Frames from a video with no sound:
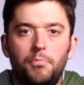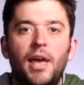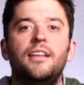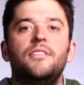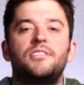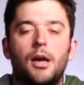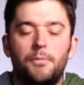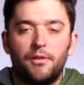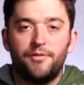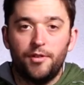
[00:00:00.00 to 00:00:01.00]
Pain in the top
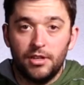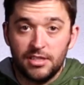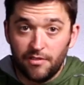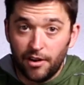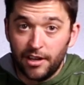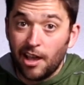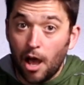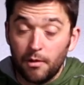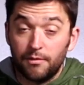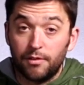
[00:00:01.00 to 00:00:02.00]
of your foot is very
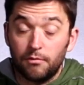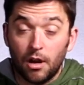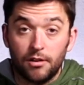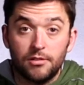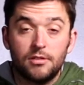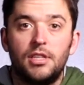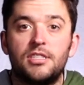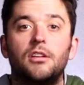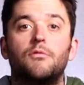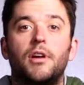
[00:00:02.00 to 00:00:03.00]
common for runners.
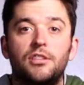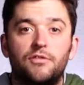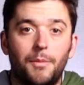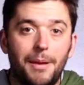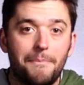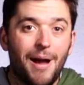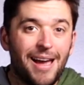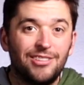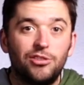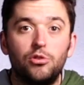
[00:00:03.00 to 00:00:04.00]
This can range from a
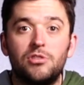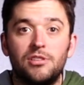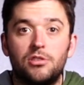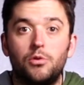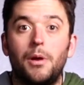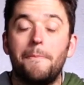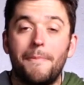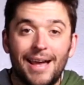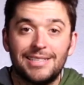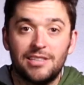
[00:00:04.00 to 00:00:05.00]
mild nuisance to a
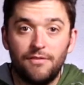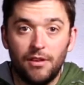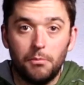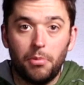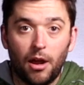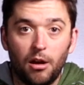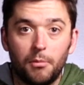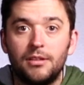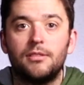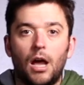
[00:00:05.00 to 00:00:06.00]
massive
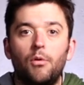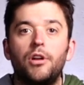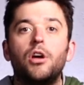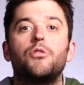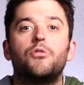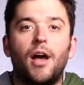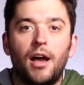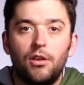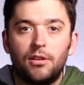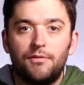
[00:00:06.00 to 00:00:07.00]
impairment. I want to go through how
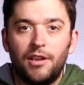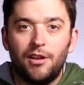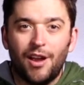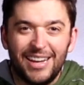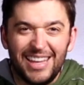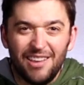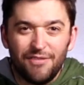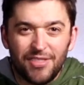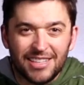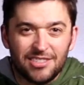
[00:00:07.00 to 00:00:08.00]
you can figure out
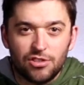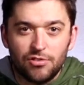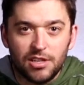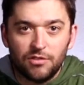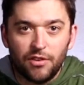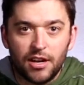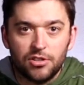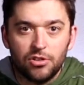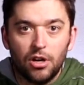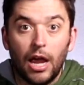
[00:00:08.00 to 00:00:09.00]
if that's a stress
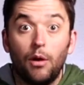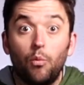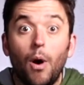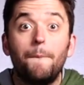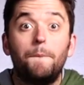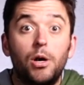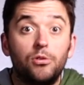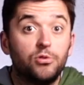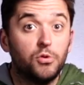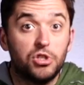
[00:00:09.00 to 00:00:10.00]
fracture and what
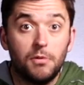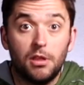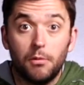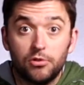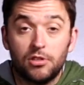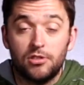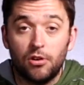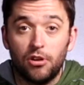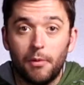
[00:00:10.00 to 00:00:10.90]
bones we should be the most concerned